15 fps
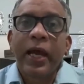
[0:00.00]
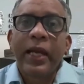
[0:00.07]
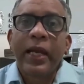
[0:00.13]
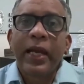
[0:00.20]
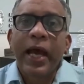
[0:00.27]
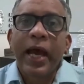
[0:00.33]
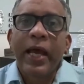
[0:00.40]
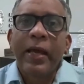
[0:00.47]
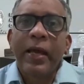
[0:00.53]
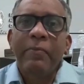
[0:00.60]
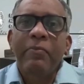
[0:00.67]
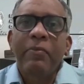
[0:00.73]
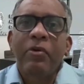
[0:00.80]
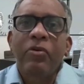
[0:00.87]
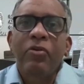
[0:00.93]
and I
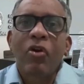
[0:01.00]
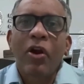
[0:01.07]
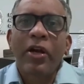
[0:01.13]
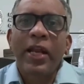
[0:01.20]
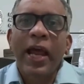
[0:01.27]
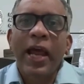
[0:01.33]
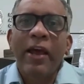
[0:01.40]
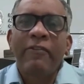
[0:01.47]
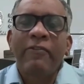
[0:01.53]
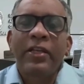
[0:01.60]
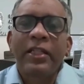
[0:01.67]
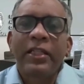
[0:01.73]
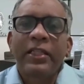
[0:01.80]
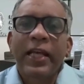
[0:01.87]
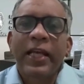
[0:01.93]
am not
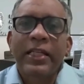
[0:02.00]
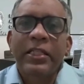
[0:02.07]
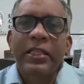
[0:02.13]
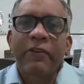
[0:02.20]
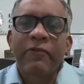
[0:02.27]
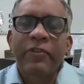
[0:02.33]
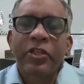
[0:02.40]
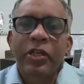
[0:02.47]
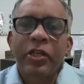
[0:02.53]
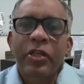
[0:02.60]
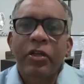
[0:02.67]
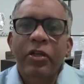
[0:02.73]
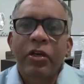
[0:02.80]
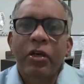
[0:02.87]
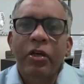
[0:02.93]
having that
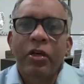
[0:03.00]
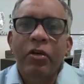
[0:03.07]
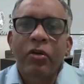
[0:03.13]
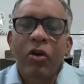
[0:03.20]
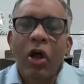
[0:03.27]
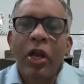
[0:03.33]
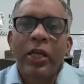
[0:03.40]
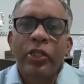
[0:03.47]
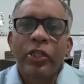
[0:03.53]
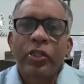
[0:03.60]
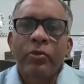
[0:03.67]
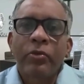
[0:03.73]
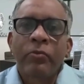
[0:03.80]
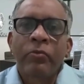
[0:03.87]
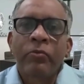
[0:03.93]
sufficient
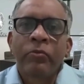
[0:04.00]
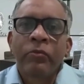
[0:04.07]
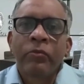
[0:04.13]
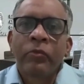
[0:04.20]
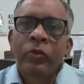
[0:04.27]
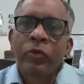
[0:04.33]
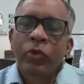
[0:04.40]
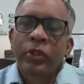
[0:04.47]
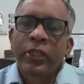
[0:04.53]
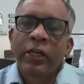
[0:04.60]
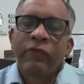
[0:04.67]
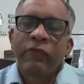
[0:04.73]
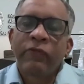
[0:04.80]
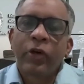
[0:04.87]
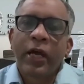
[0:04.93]
knowledge. So
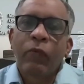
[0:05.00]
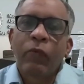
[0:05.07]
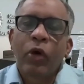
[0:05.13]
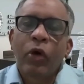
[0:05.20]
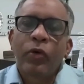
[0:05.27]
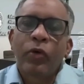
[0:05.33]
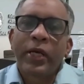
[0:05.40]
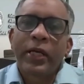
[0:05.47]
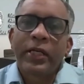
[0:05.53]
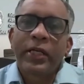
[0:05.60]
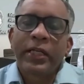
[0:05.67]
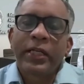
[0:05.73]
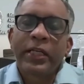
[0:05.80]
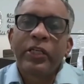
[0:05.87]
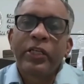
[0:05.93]
therefore, I want to get a
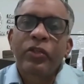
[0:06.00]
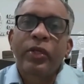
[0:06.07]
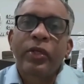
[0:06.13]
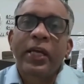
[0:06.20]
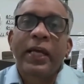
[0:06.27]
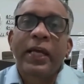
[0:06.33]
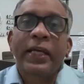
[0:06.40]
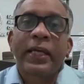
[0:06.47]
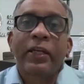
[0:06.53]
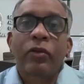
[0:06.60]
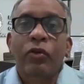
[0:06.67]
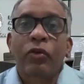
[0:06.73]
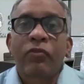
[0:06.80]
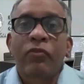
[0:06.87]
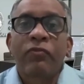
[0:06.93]
degree so that I can
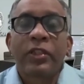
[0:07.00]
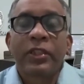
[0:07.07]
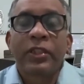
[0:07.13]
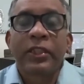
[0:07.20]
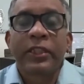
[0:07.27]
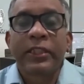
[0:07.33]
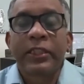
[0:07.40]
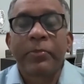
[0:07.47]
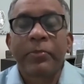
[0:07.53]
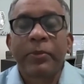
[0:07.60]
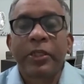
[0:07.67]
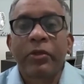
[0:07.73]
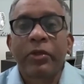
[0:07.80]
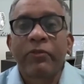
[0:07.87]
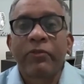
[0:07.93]
go further in this
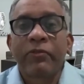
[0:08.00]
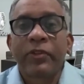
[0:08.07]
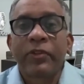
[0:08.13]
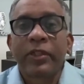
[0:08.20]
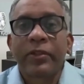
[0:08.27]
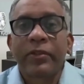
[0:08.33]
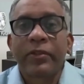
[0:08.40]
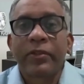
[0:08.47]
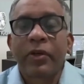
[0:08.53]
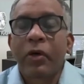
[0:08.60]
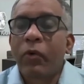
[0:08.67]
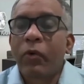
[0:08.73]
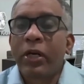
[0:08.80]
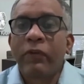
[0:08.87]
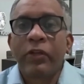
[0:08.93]
particular,
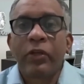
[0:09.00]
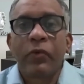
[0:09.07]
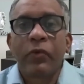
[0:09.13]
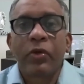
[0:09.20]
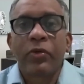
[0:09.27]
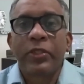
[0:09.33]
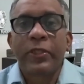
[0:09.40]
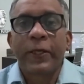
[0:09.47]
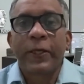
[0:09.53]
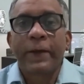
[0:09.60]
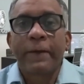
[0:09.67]
or whatever you want to say.